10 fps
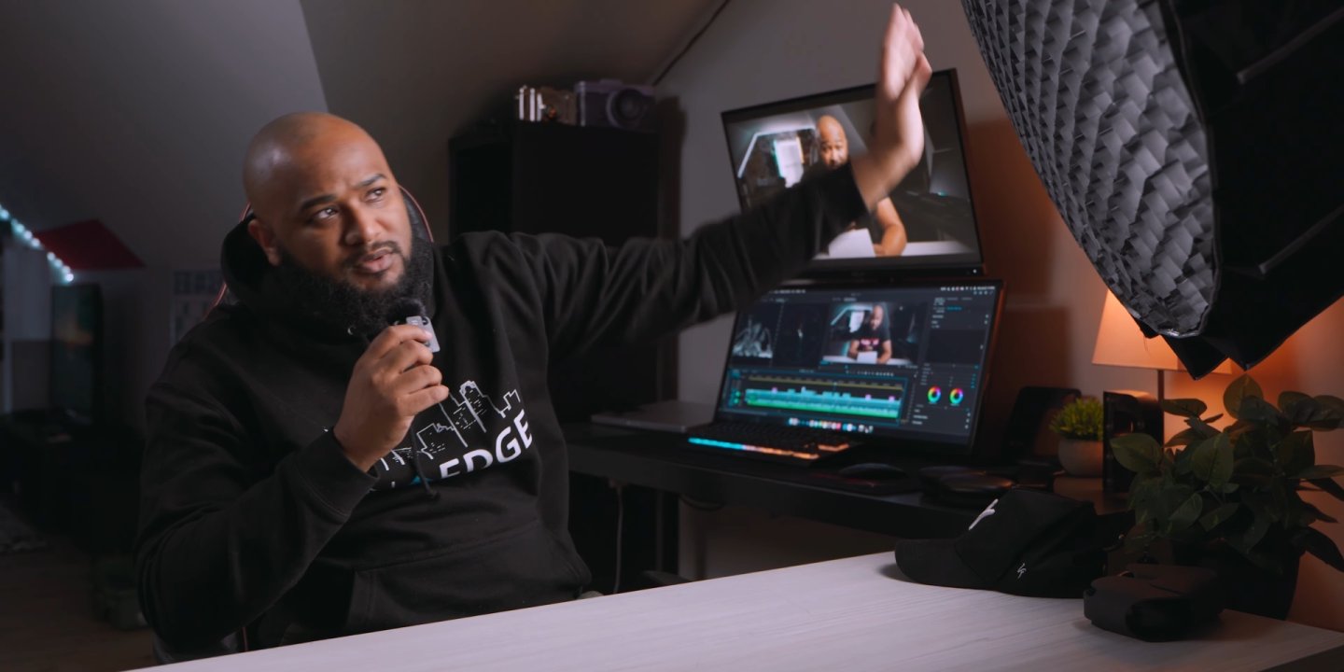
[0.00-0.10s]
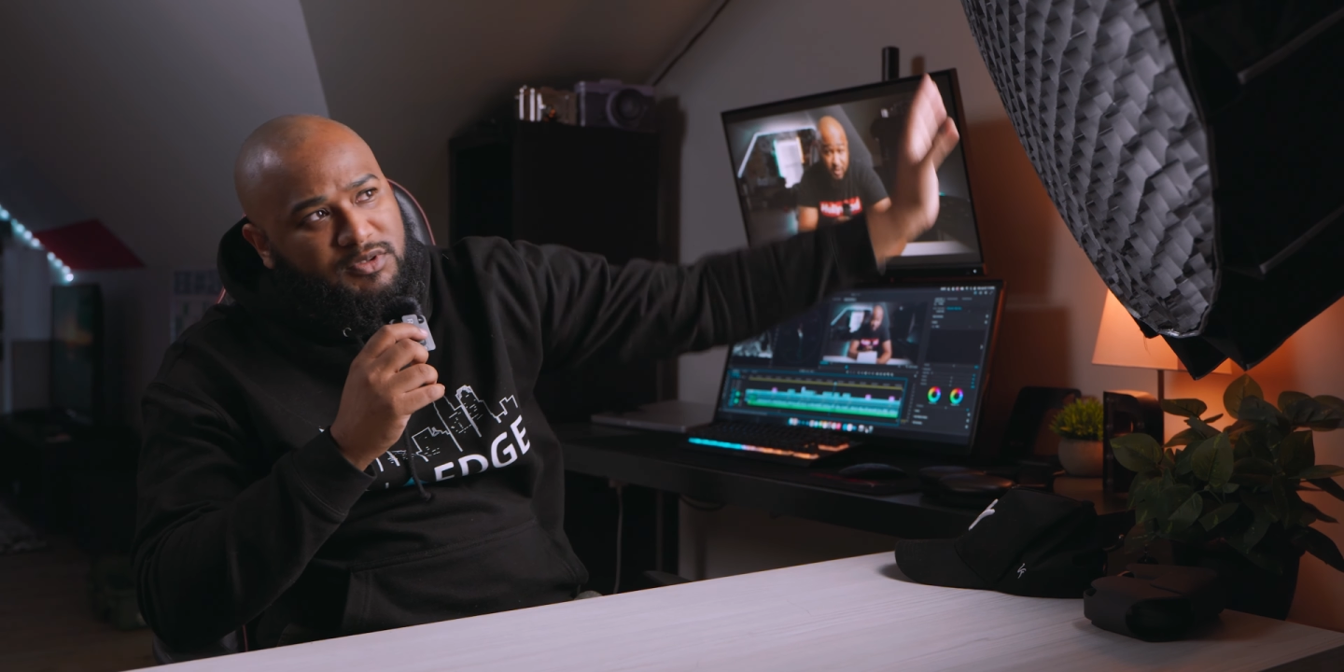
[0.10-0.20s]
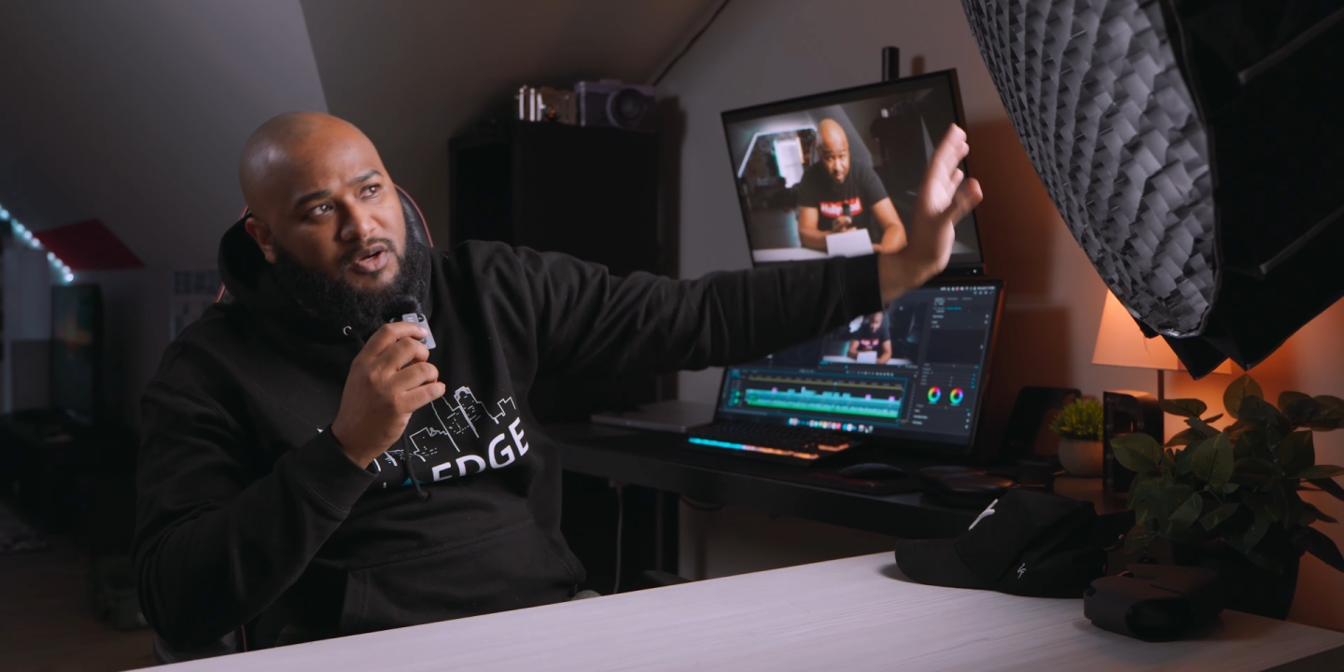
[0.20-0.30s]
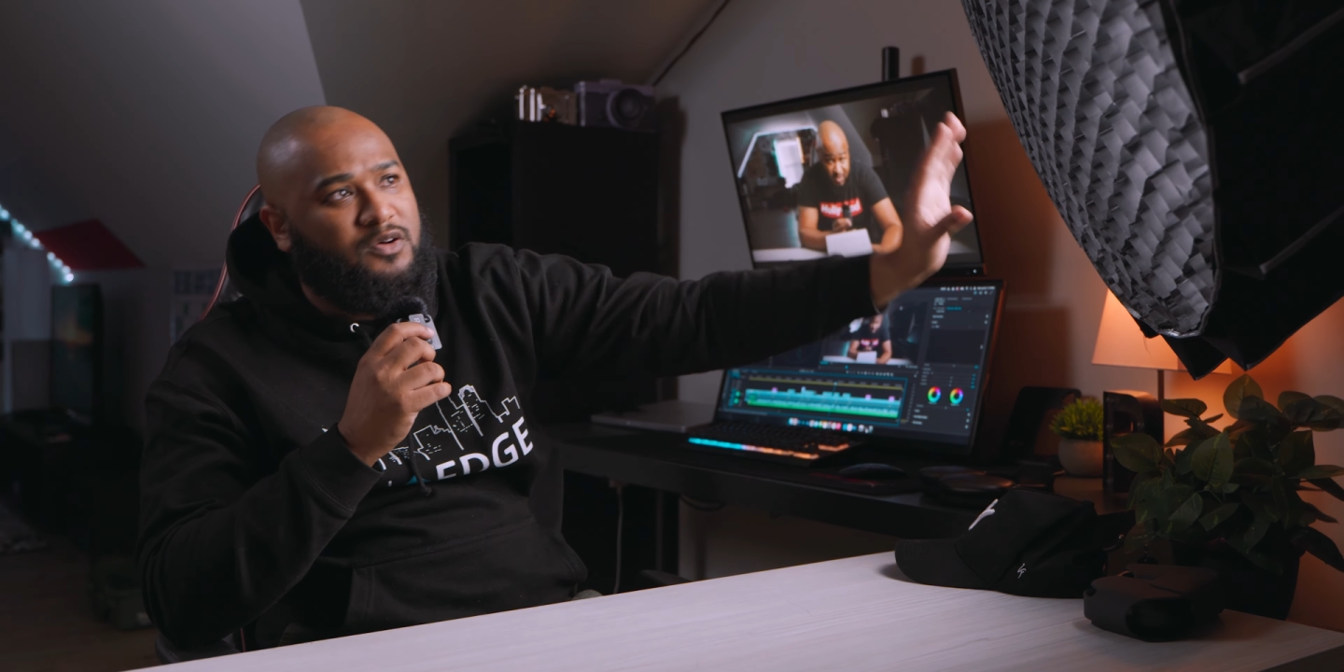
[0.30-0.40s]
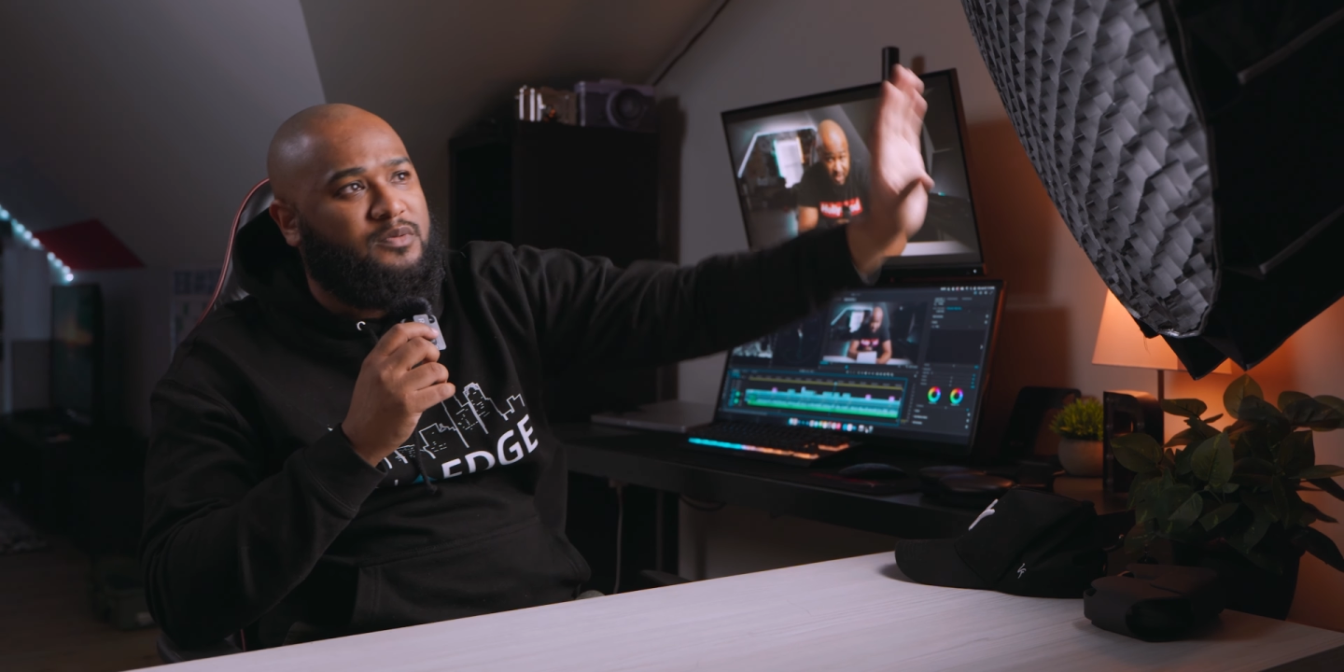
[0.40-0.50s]

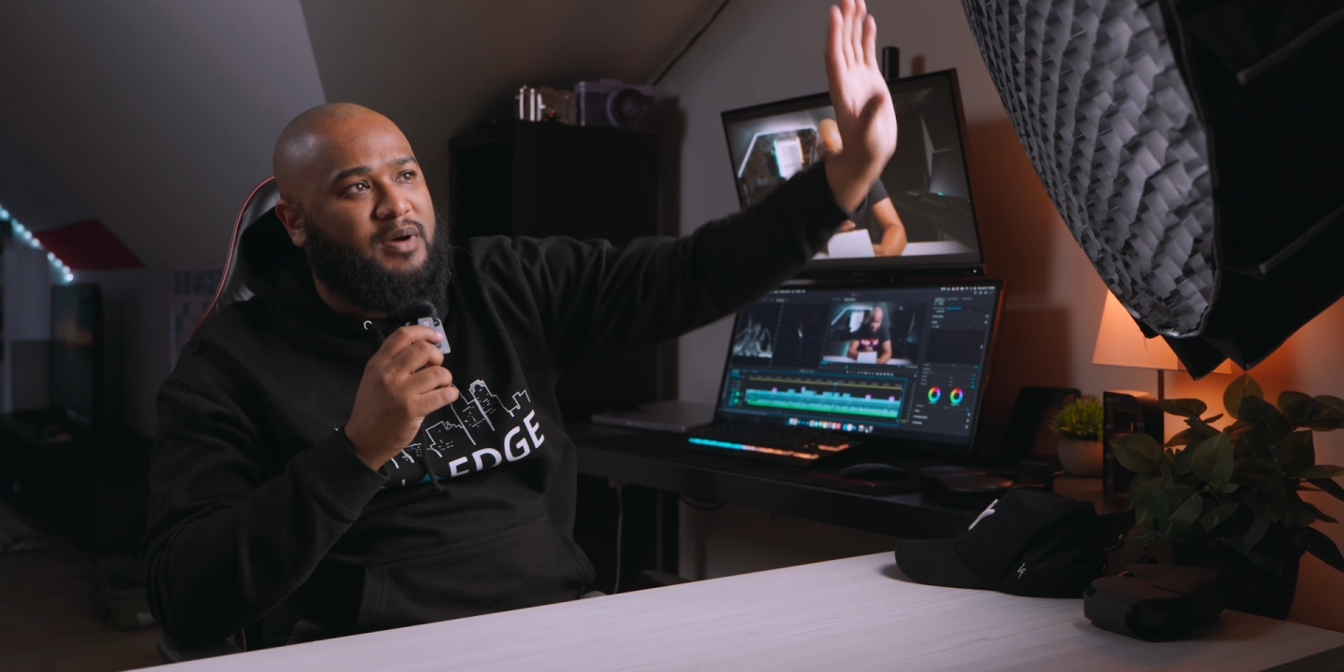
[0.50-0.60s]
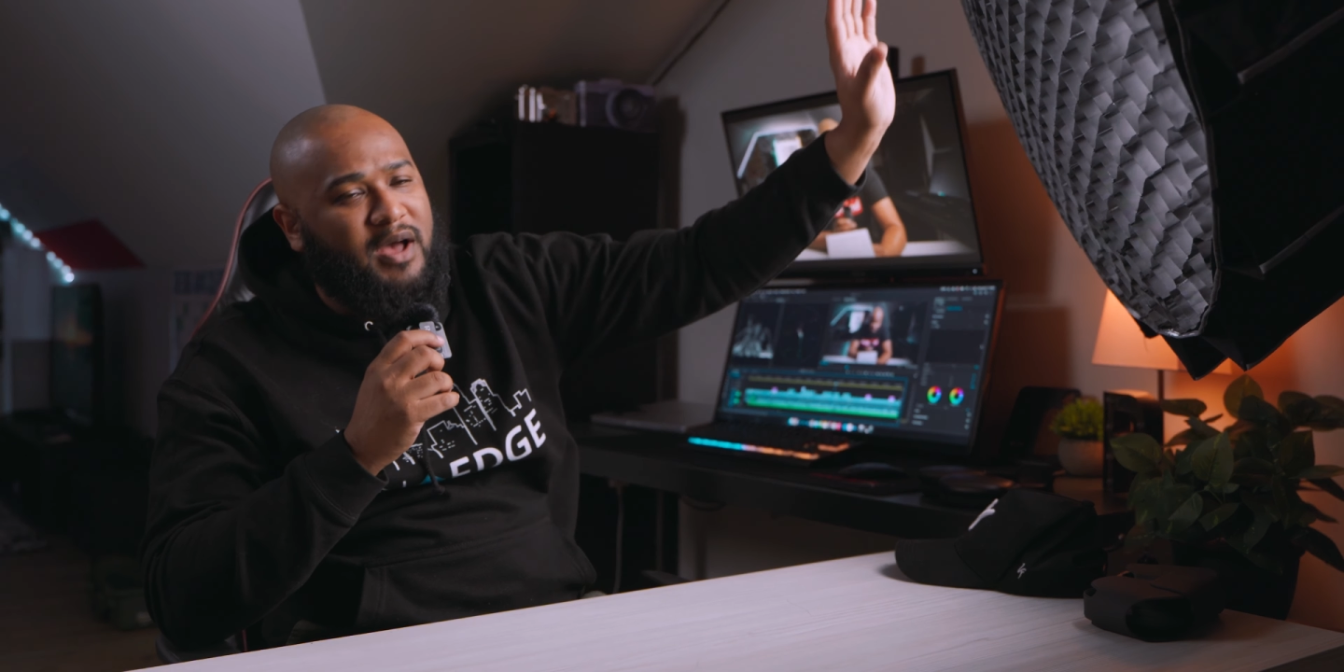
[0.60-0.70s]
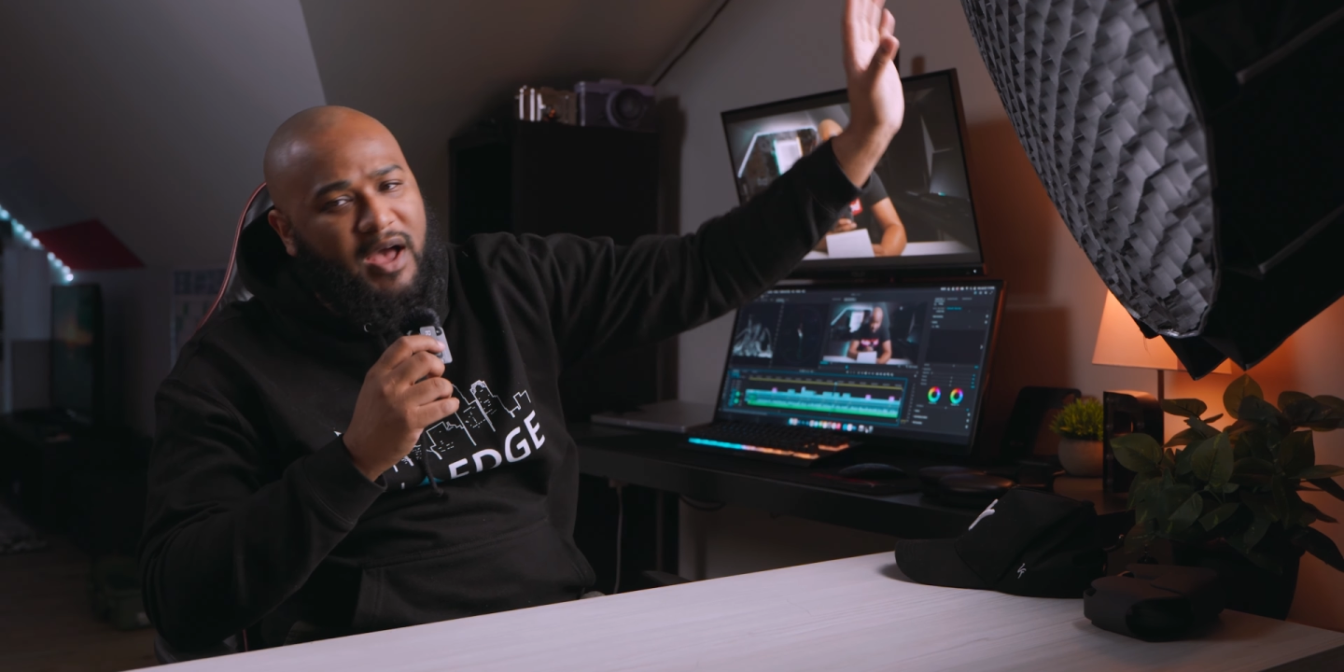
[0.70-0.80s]
dome.